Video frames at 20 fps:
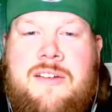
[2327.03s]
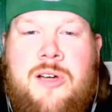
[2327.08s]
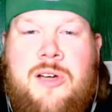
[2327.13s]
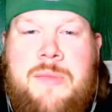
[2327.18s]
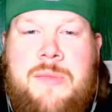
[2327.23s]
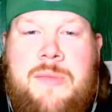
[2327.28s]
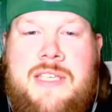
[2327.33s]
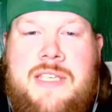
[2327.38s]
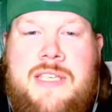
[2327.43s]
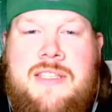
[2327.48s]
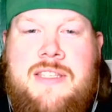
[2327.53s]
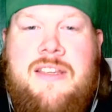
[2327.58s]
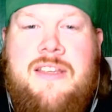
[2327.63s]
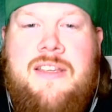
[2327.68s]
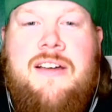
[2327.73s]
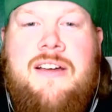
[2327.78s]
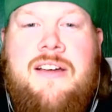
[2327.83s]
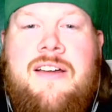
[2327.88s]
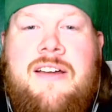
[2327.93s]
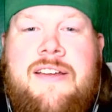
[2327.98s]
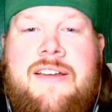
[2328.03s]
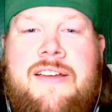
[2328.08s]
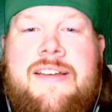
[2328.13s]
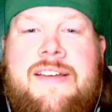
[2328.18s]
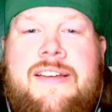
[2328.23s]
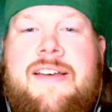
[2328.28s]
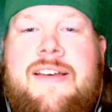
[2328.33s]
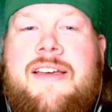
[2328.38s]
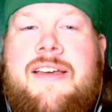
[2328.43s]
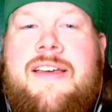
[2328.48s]
Corey Mason there,
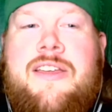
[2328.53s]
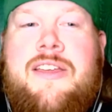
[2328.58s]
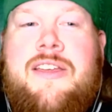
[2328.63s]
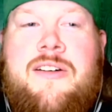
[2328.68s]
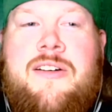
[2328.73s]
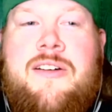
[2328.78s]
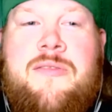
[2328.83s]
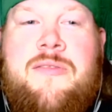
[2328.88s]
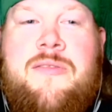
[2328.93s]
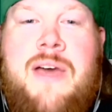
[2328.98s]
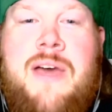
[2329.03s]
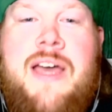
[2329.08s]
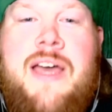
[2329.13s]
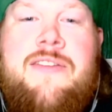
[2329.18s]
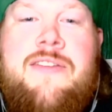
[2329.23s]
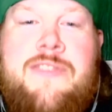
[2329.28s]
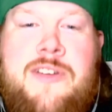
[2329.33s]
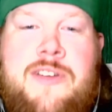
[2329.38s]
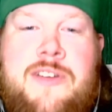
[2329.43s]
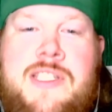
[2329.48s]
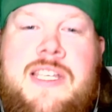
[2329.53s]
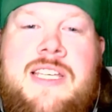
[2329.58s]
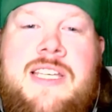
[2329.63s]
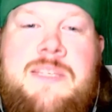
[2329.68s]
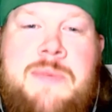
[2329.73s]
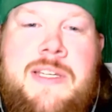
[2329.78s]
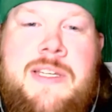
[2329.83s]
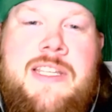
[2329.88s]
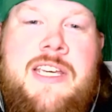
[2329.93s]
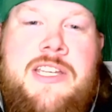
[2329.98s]
my first
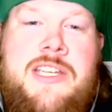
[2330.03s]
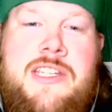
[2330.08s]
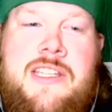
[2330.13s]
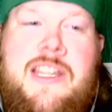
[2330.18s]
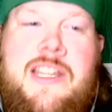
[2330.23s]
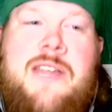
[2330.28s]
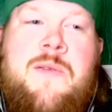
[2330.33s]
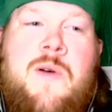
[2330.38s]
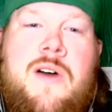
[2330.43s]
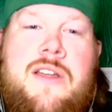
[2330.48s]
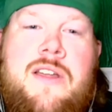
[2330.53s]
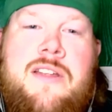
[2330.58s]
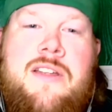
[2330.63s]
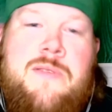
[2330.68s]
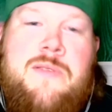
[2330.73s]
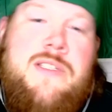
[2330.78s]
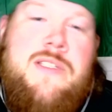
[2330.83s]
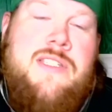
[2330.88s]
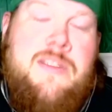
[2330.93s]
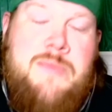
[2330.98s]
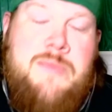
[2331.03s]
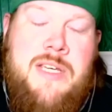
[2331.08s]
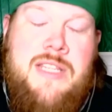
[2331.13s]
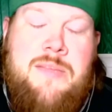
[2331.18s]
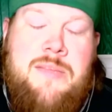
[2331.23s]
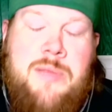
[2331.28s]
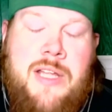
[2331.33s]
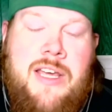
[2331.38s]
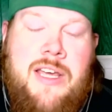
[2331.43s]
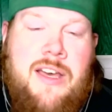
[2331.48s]
expectation that I wanted was to make
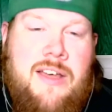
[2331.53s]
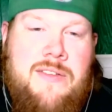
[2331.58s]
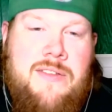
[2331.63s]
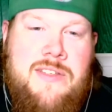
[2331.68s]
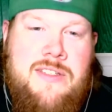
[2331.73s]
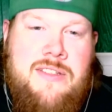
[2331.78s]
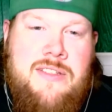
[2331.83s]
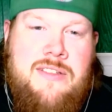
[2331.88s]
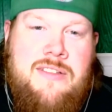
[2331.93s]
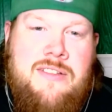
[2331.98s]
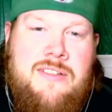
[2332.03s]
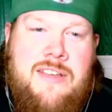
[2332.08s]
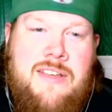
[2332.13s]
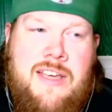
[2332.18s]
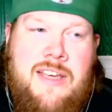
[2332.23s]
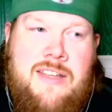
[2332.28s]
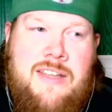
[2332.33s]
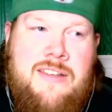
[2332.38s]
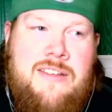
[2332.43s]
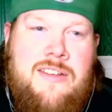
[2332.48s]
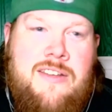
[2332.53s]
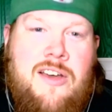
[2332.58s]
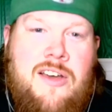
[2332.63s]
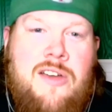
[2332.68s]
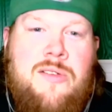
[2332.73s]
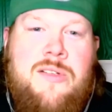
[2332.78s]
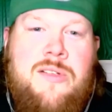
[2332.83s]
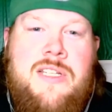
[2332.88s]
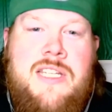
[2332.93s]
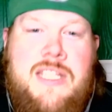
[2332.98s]
the playoffs. And
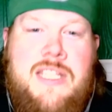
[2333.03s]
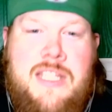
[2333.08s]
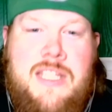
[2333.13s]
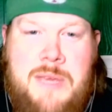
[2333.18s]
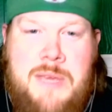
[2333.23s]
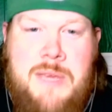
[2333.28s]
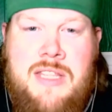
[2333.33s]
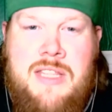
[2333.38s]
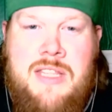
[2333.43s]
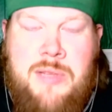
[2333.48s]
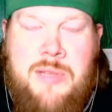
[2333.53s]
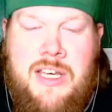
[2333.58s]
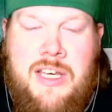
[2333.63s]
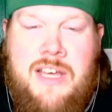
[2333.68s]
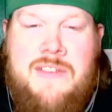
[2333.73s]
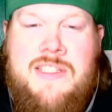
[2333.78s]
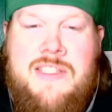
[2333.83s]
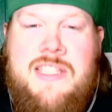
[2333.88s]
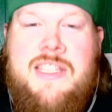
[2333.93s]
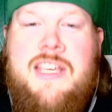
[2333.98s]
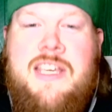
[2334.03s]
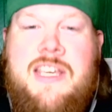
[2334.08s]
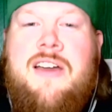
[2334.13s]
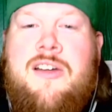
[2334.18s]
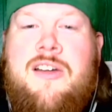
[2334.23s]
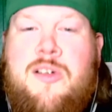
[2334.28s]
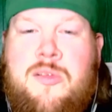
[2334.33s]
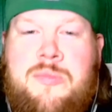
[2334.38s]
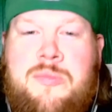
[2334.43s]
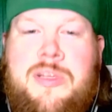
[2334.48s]
not only did they make the playoffs, but they
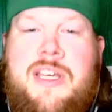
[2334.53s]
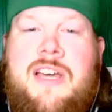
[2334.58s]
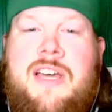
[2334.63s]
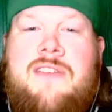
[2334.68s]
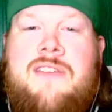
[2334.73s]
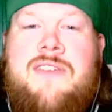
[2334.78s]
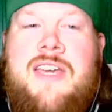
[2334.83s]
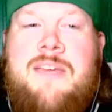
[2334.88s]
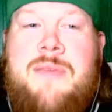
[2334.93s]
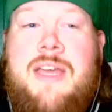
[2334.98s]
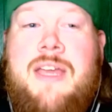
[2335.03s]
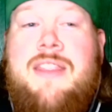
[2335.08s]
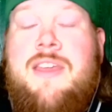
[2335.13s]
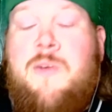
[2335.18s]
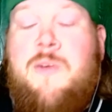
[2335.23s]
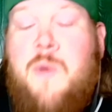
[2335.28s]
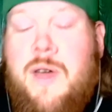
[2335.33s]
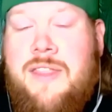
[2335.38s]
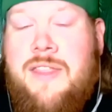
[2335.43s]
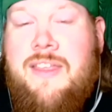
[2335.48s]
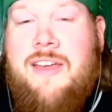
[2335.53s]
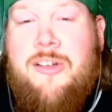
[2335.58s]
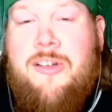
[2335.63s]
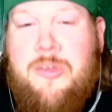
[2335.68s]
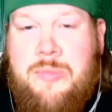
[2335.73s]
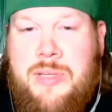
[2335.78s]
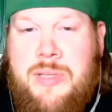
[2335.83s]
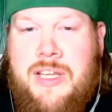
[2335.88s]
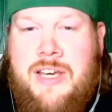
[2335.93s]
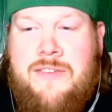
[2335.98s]
got a home playoff game, and they won that
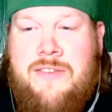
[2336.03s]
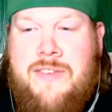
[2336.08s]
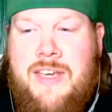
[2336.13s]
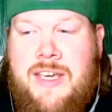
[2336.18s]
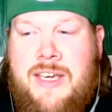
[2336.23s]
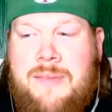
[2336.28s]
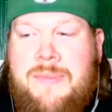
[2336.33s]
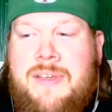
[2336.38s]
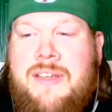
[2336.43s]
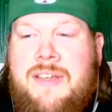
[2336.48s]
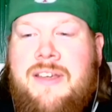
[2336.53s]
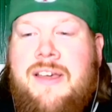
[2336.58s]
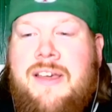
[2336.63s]
home playoff game.